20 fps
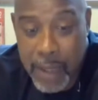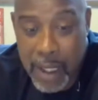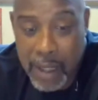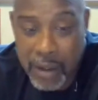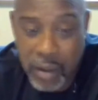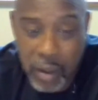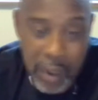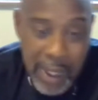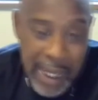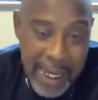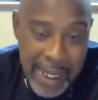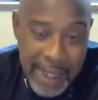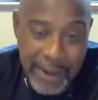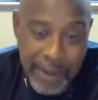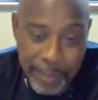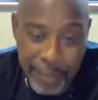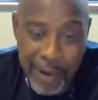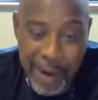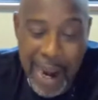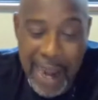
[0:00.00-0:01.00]
So I had to
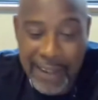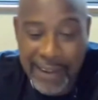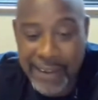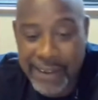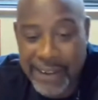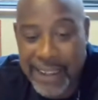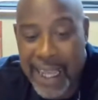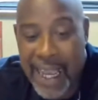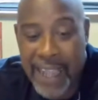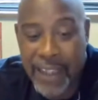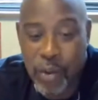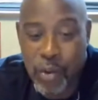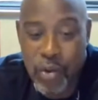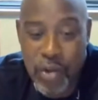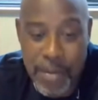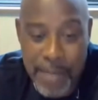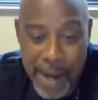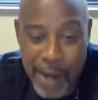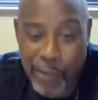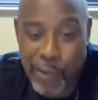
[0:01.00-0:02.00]
practice that, using
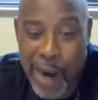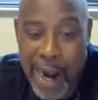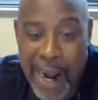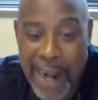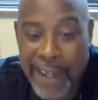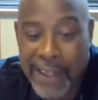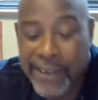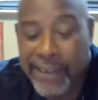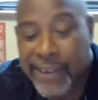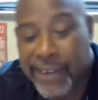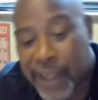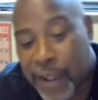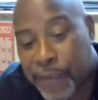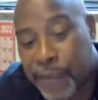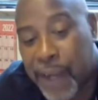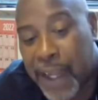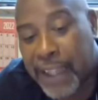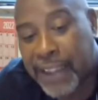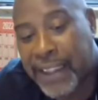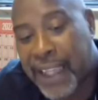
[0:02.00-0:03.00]
my right, stuff
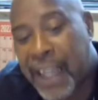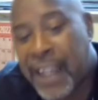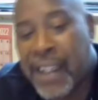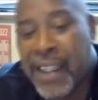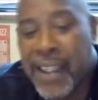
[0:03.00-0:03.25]
like that.